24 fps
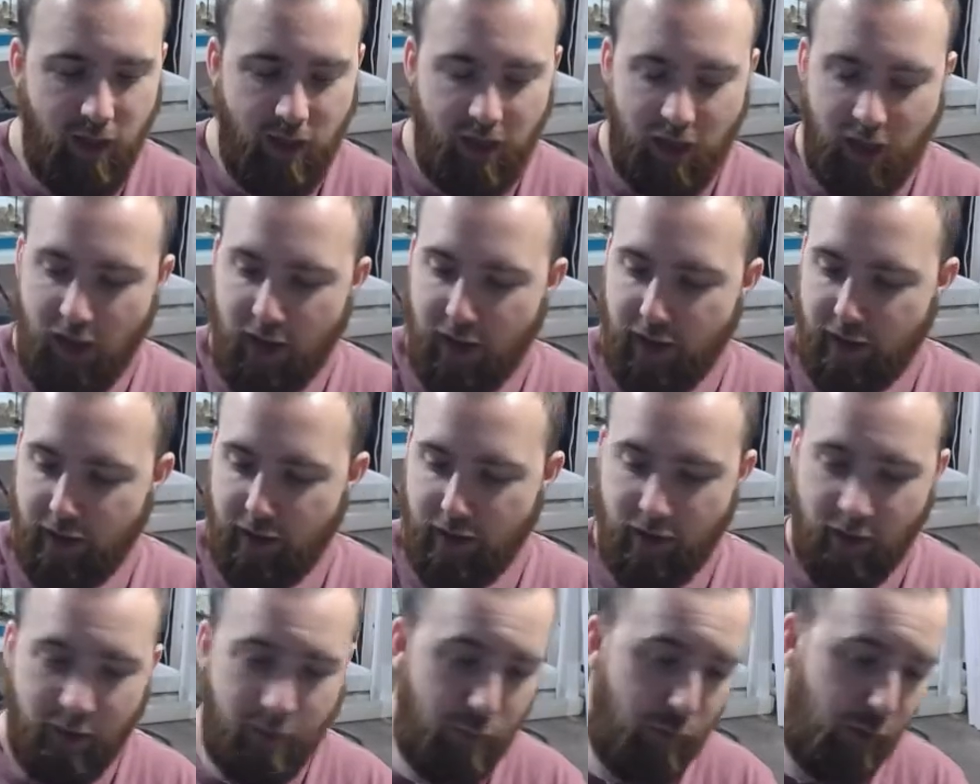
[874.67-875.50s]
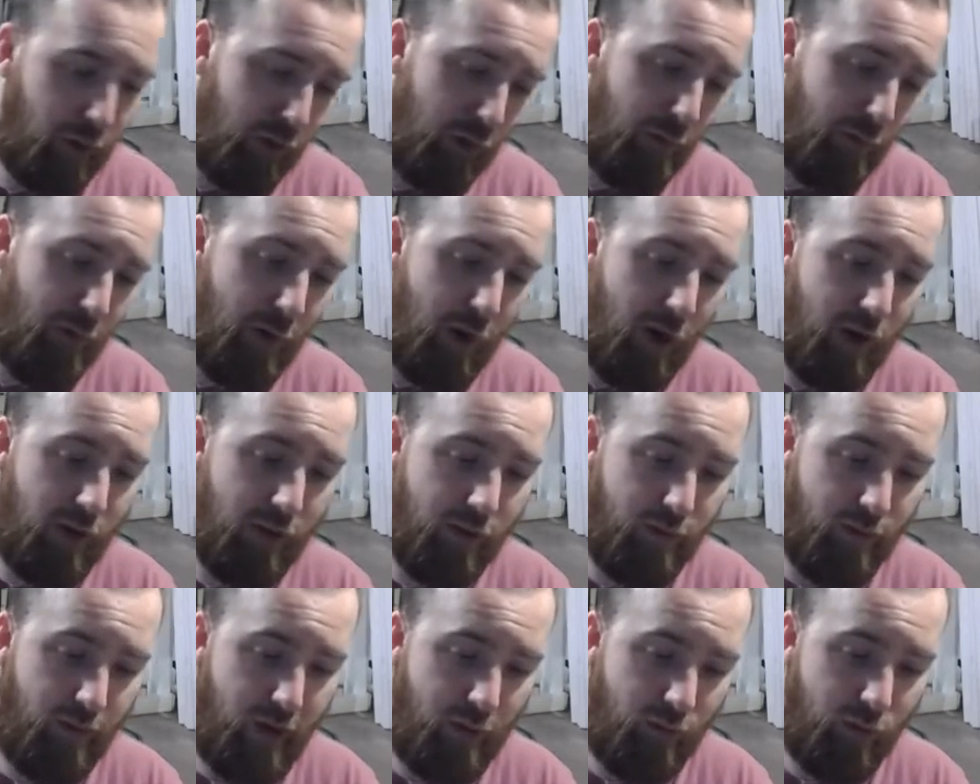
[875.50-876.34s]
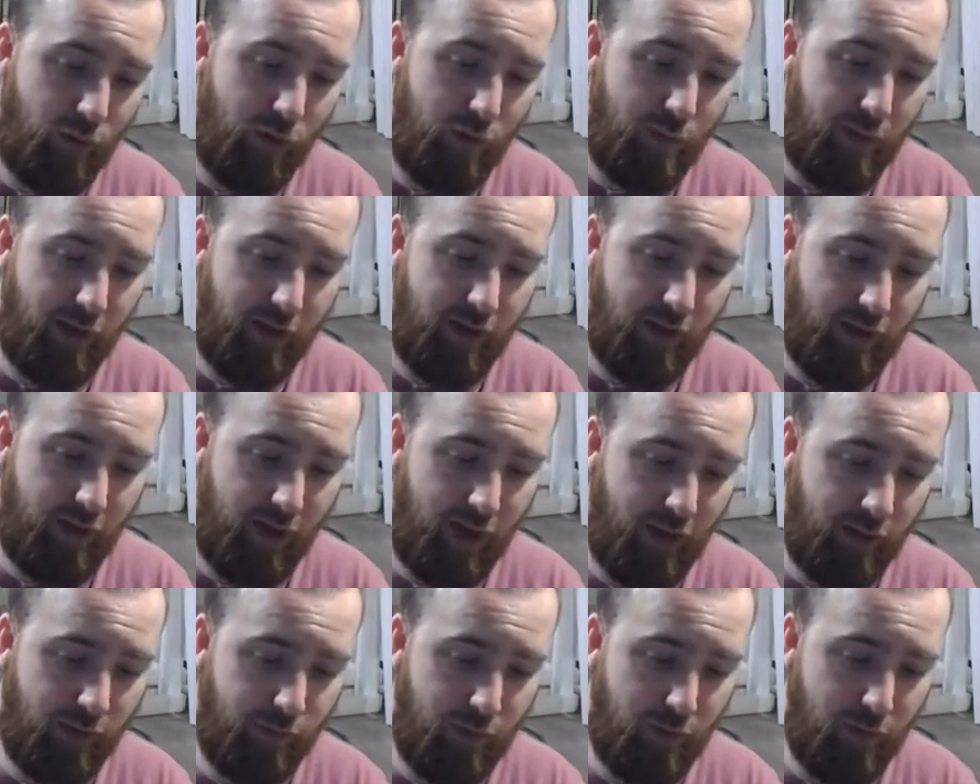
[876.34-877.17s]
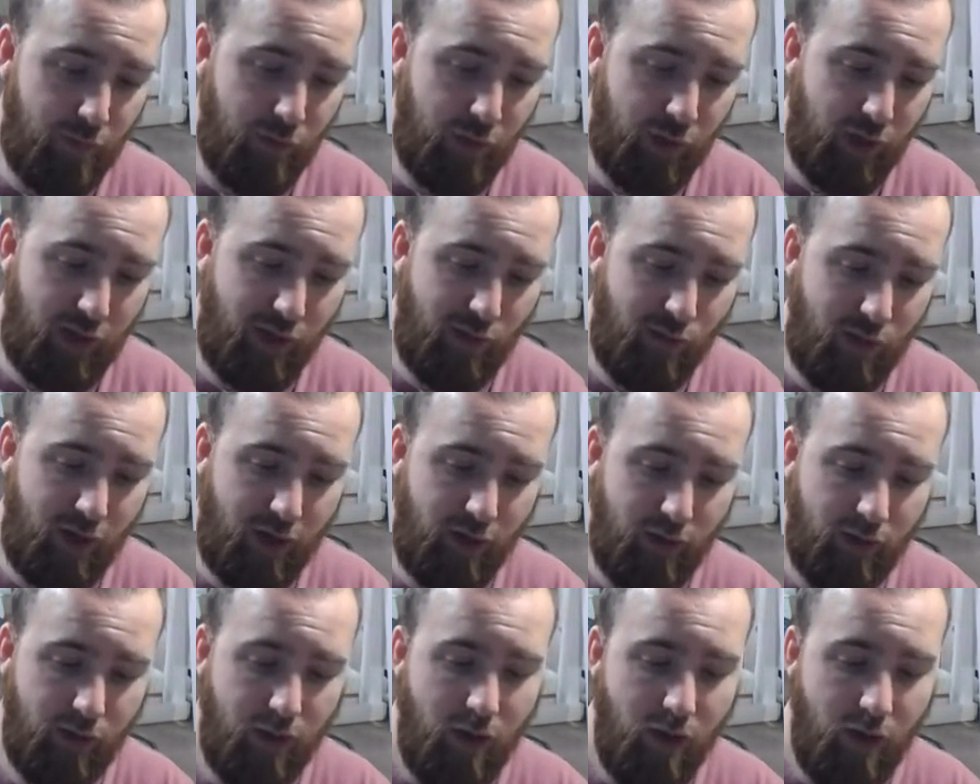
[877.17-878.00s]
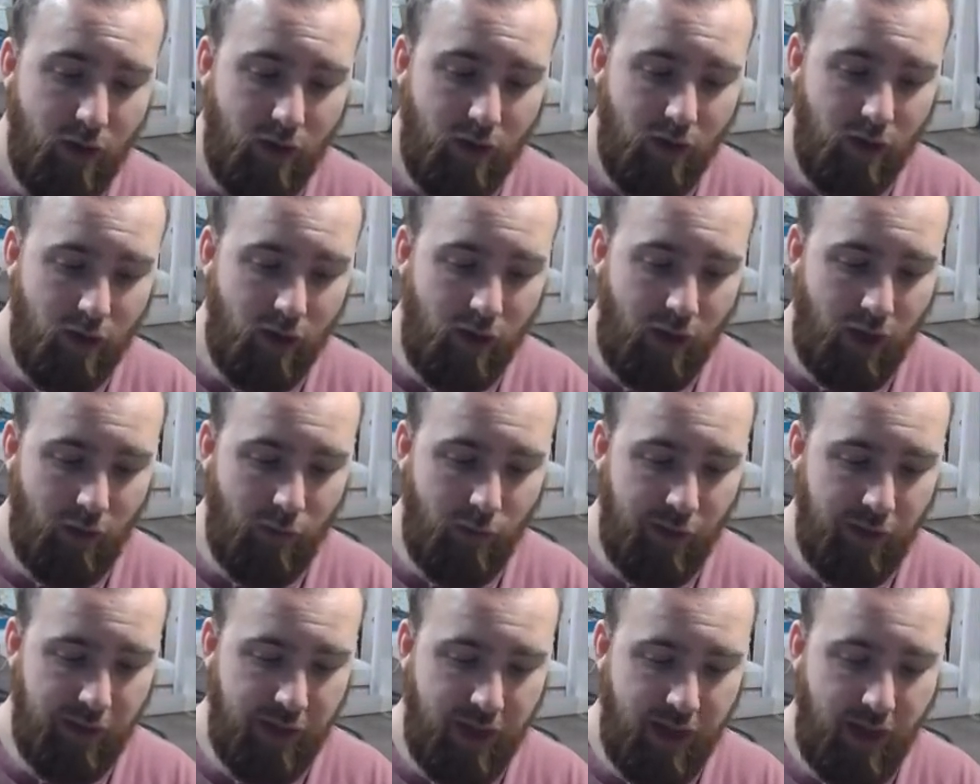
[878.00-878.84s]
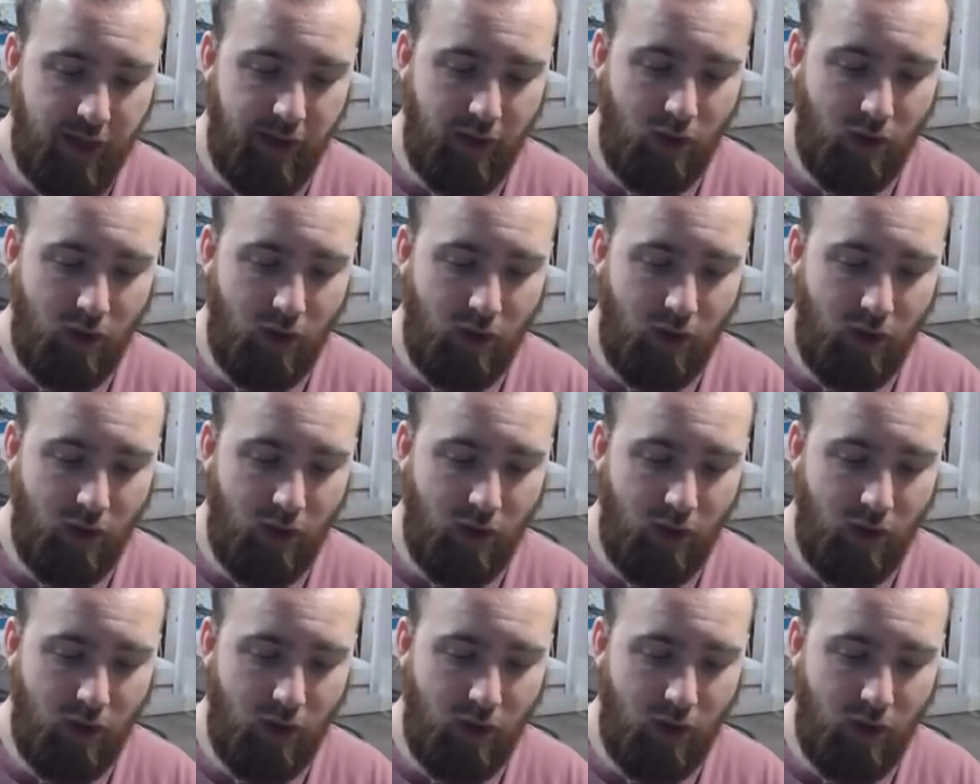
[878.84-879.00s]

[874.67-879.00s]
And um, so far, the red Rubin has been pretty well uh, with that.